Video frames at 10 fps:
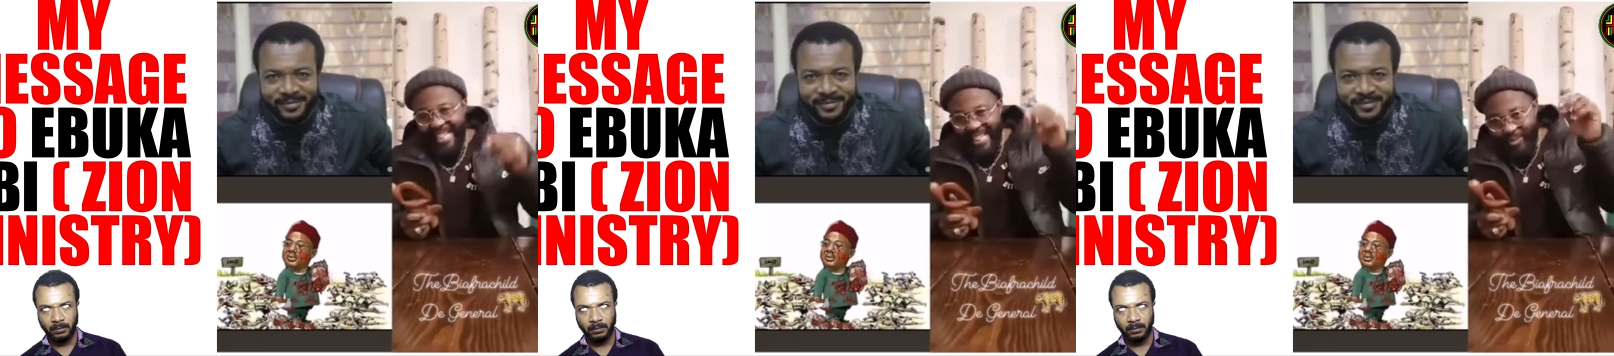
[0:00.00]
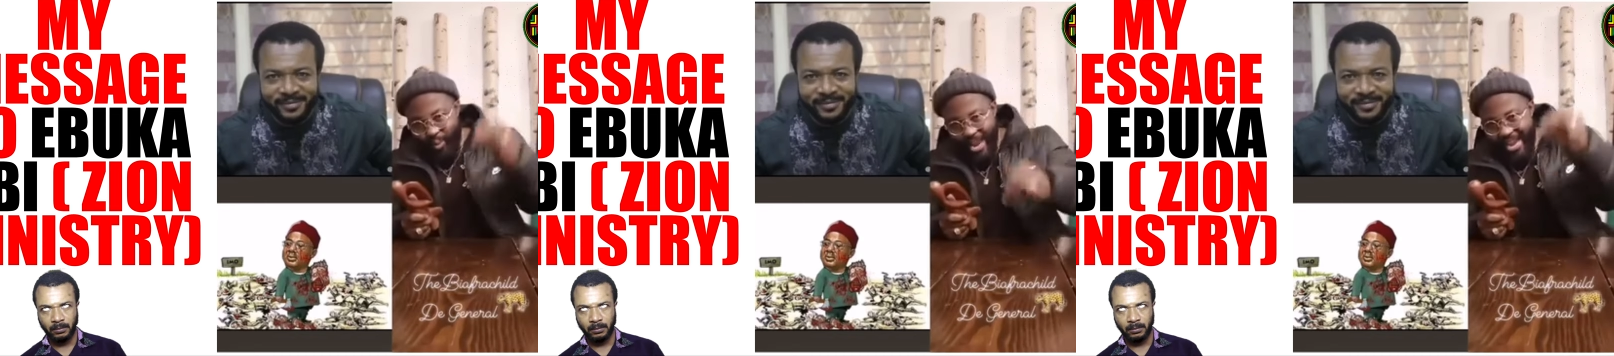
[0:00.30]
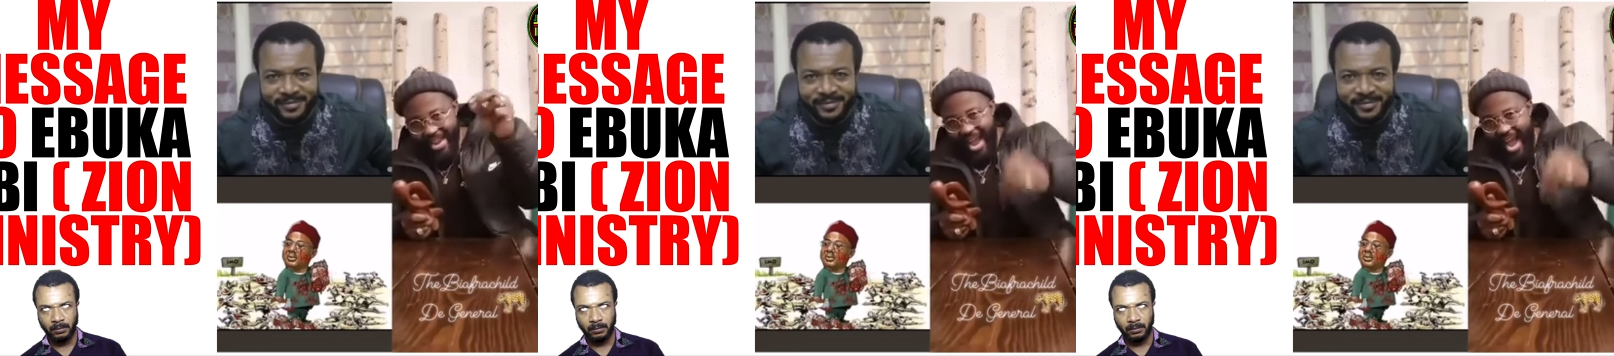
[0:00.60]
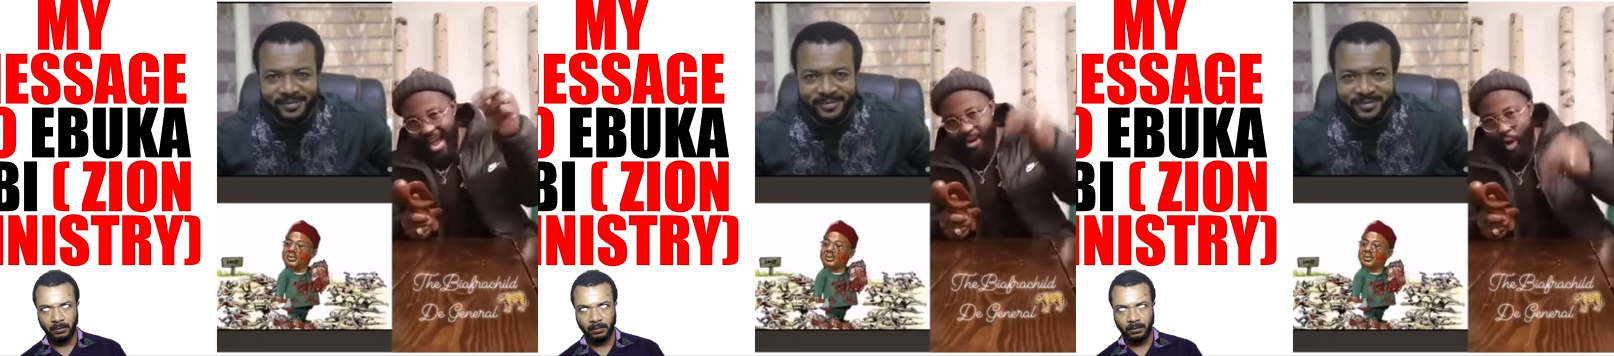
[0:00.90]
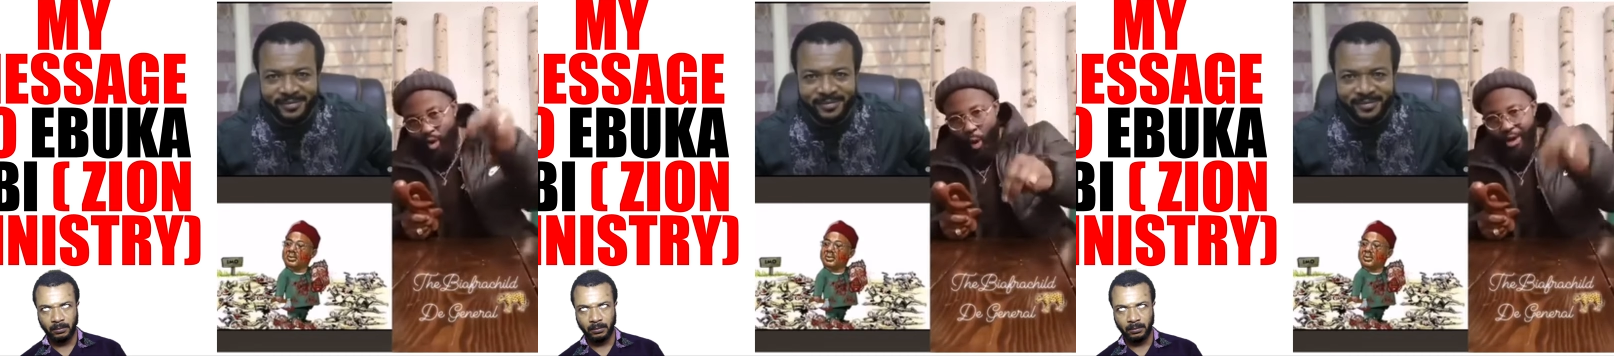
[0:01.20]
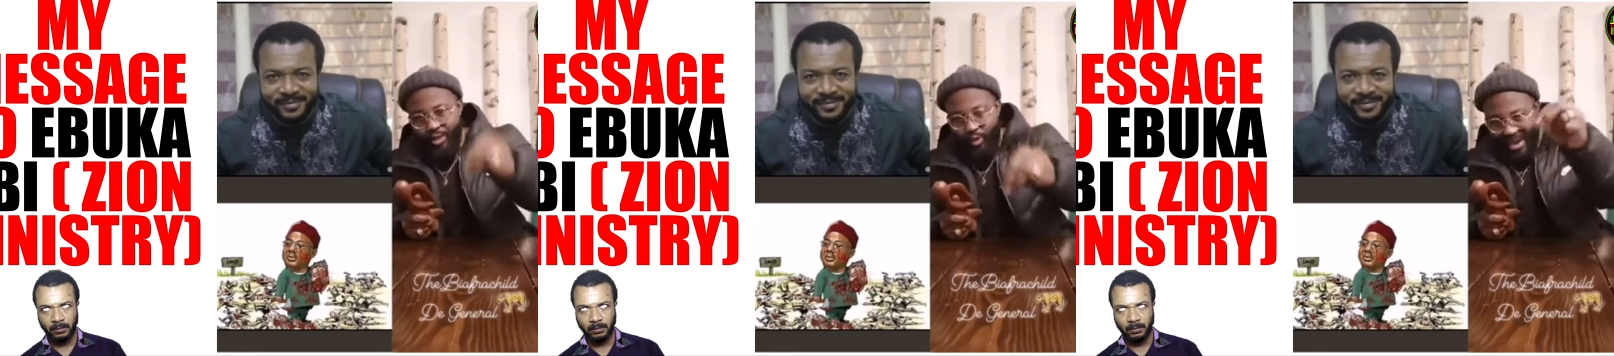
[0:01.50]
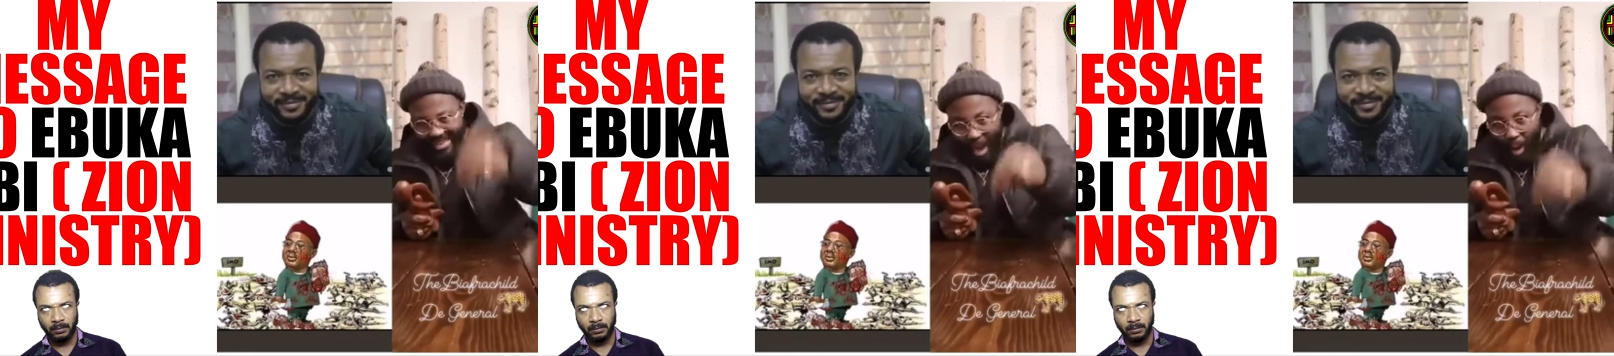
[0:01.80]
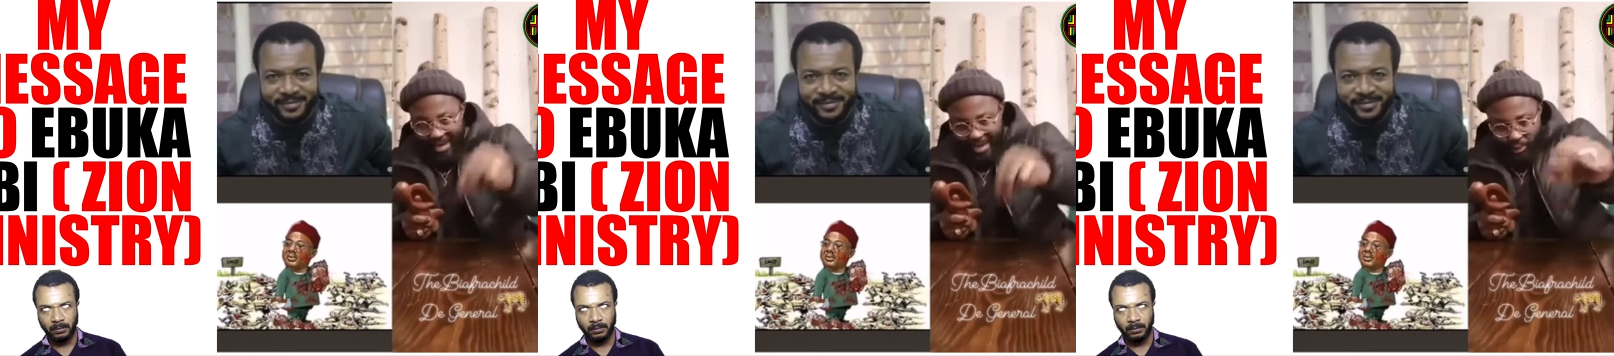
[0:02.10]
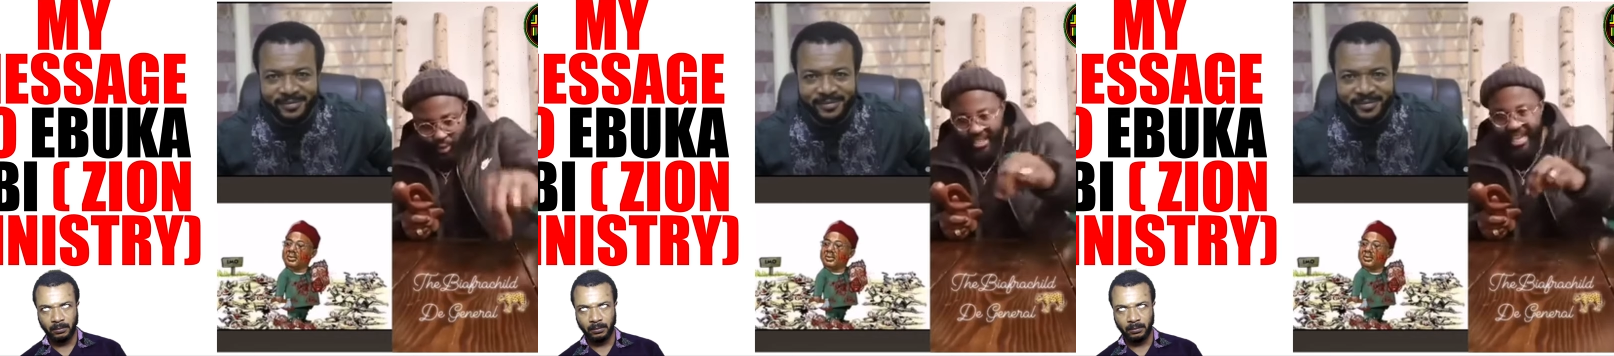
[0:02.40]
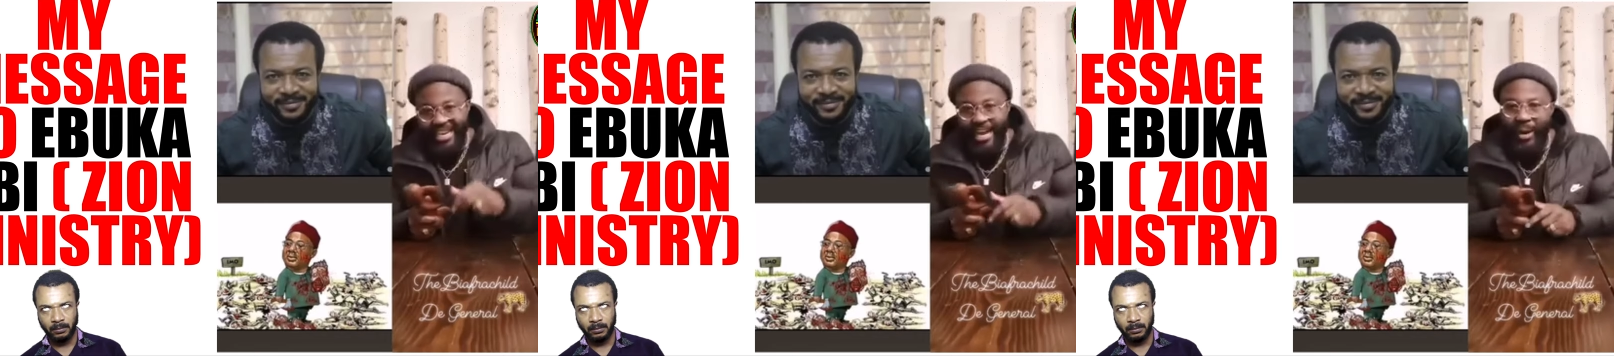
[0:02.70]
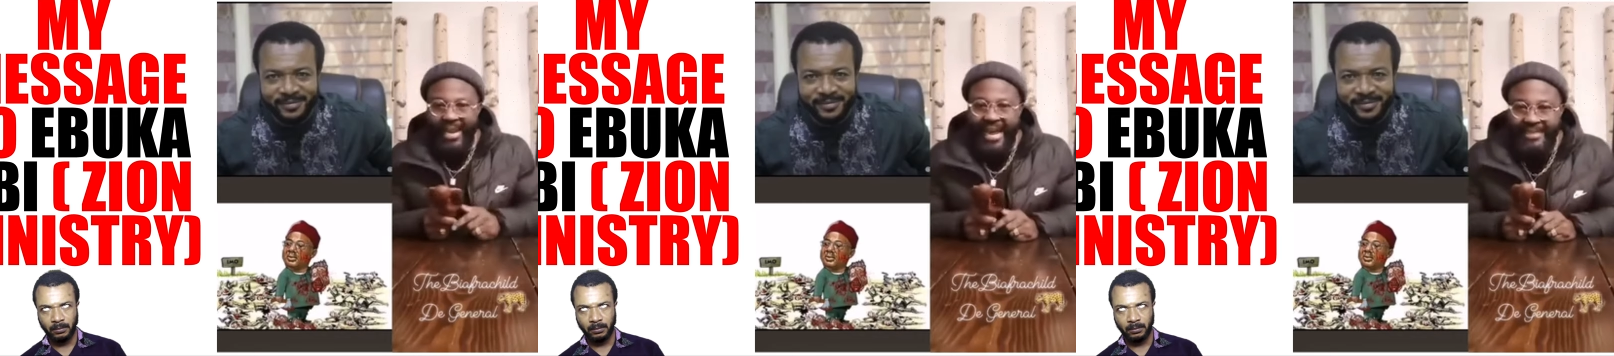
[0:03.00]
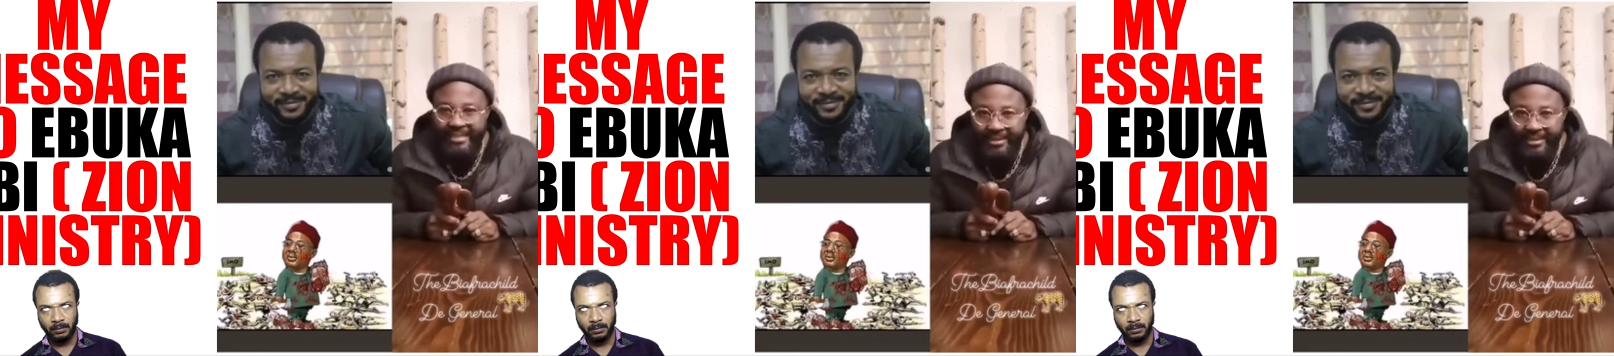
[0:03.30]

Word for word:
Speaker 1: We are not going to allow them to stay in our land.